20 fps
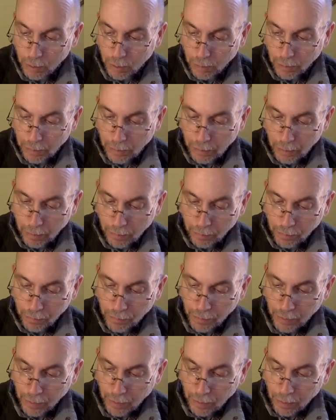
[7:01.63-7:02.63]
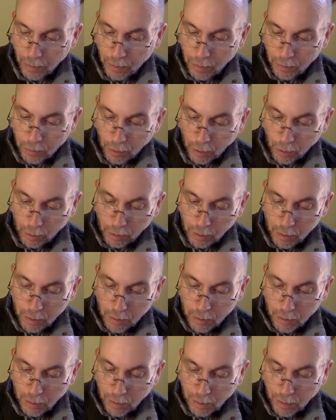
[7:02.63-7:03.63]
of it.
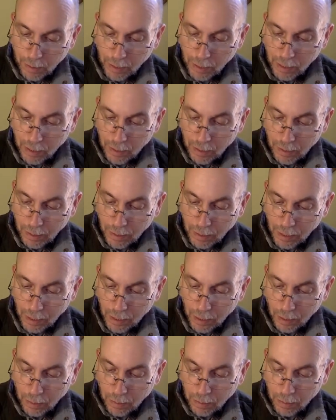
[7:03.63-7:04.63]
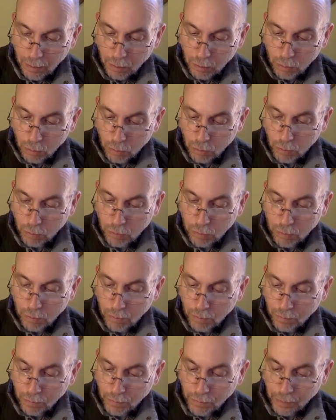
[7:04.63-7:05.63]
Darkness and light, error and truth,
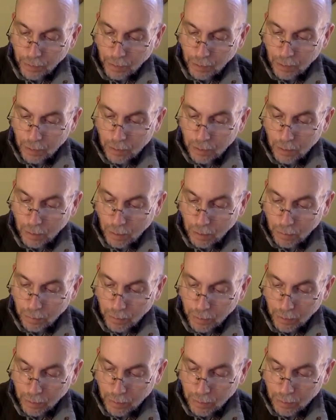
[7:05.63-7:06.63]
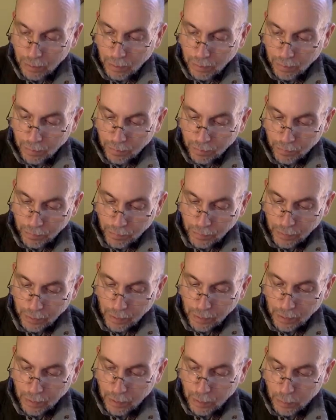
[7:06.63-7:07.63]
it is none of these.
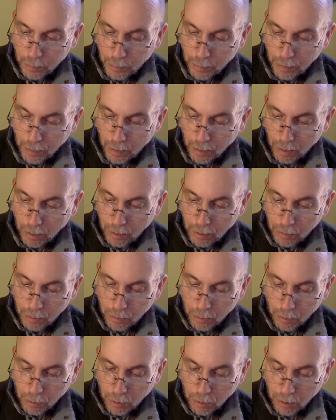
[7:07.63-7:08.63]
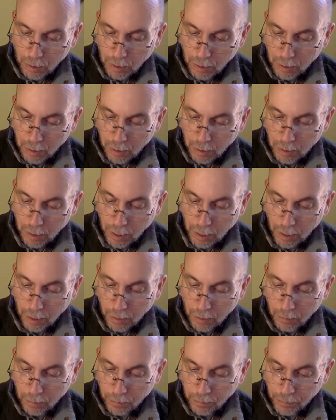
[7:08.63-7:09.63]
It is beyond assertion and
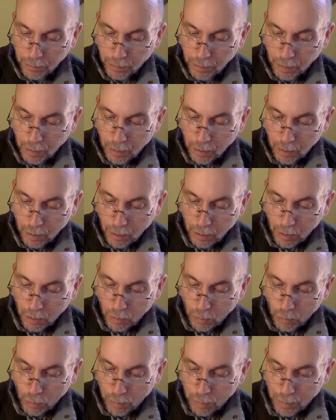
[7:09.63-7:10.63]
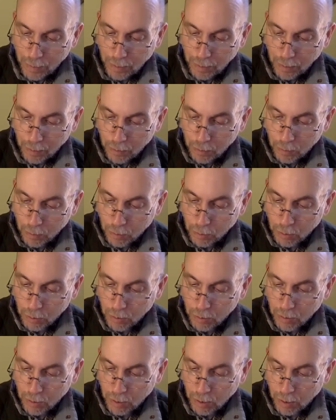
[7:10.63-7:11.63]
denial. We make
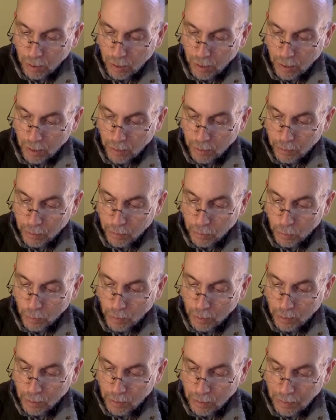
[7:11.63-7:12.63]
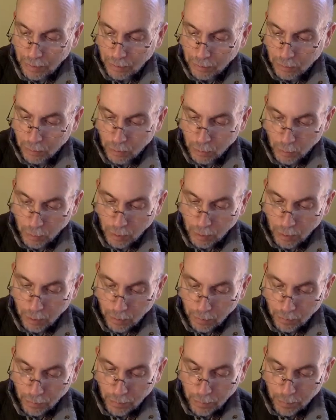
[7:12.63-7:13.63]
assertions and denials of what is next to it,
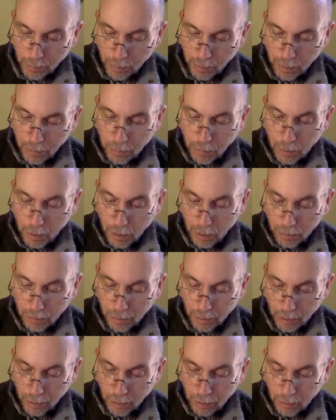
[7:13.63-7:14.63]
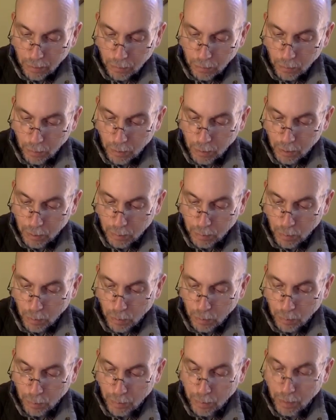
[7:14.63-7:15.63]
but never of it, for it is
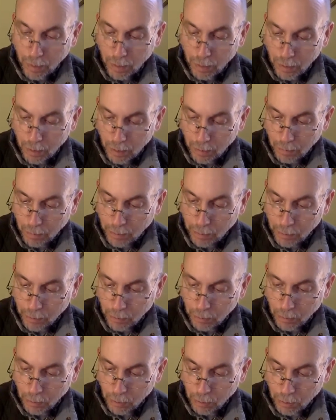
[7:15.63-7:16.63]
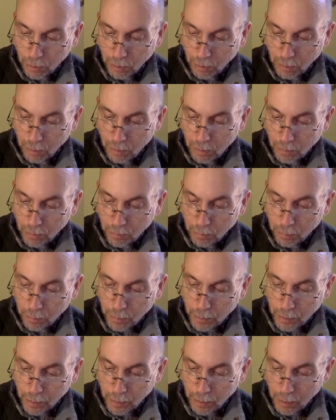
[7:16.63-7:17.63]
both beyond every assertion,
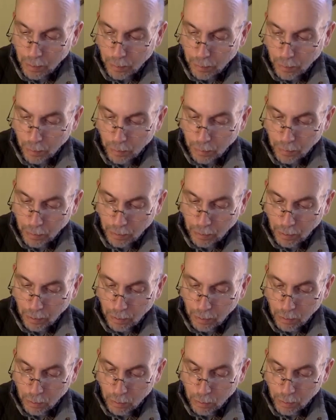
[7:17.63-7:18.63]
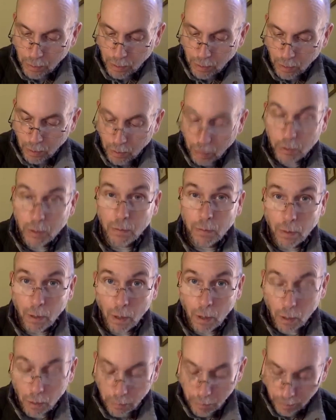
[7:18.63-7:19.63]
being the perfect and the unique cause of
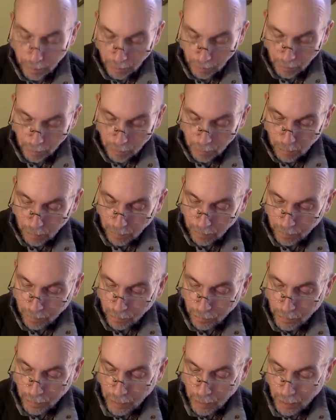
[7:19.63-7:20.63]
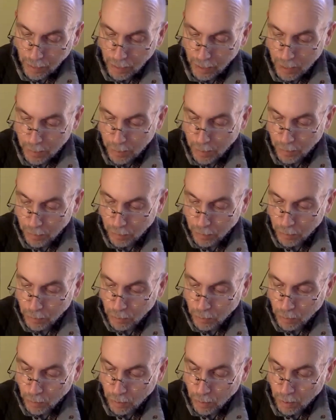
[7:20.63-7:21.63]
all things, and by
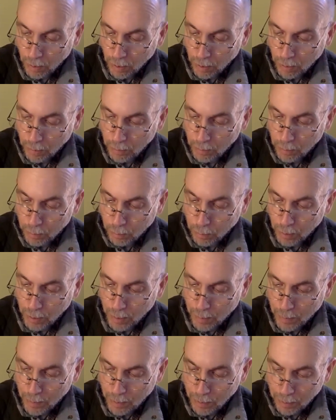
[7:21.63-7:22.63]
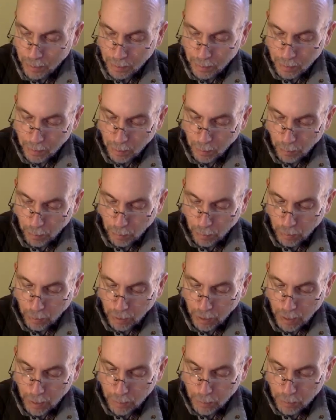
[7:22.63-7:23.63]
virtue of its preeminently simple
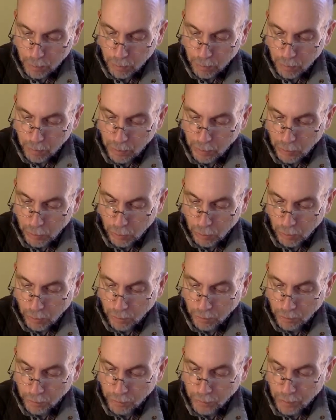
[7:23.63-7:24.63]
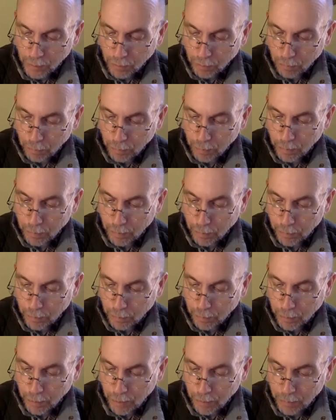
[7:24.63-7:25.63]
and absolute nature, free of
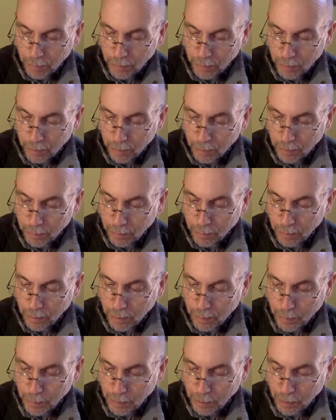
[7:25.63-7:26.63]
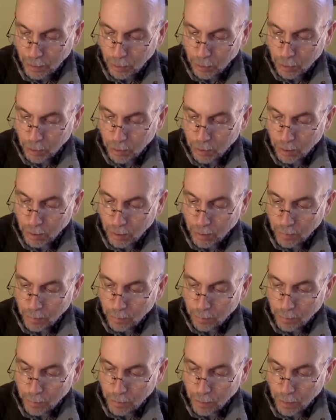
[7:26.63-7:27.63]
every limitation,
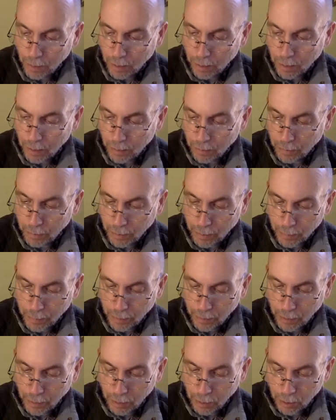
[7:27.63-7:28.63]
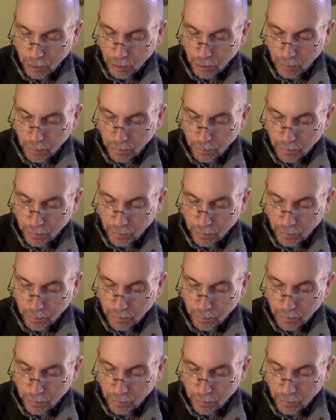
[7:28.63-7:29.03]
beyond every limitation,